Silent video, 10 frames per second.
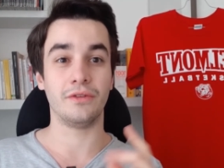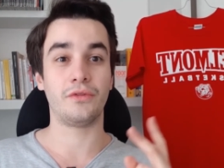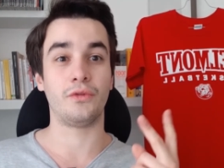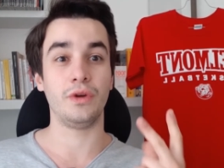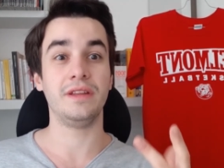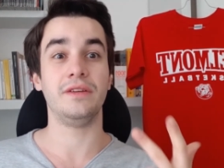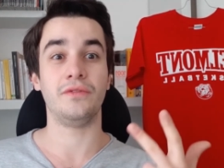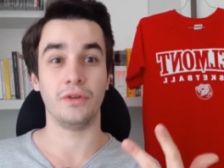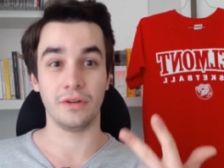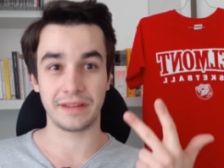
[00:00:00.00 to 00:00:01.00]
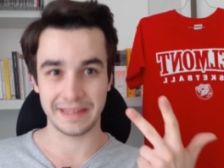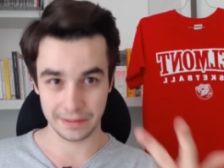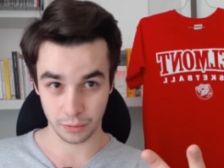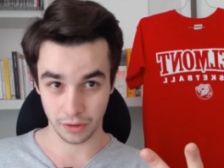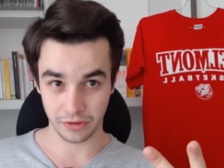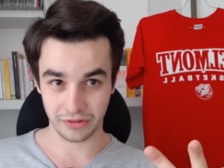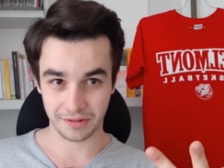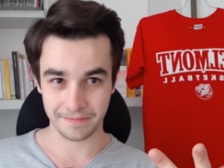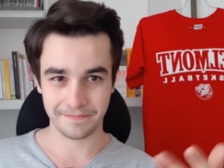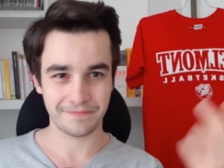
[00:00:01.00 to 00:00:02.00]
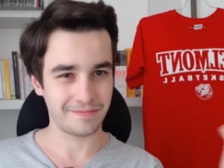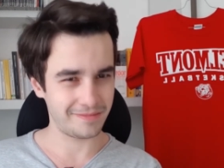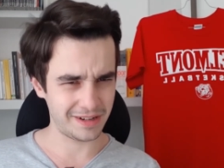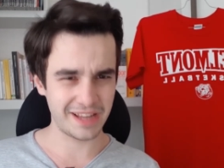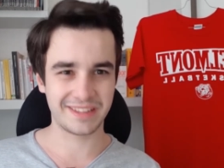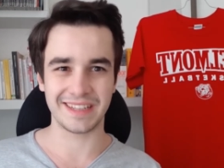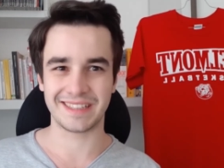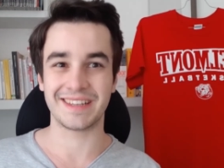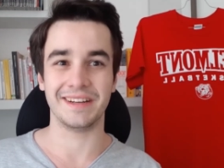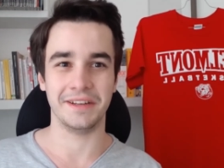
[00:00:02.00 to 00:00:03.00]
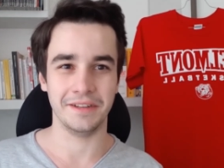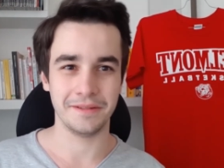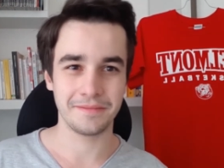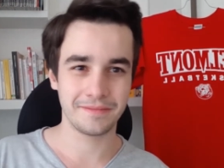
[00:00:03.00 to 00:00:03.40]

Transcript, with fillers: on three different keywords. Let's get started.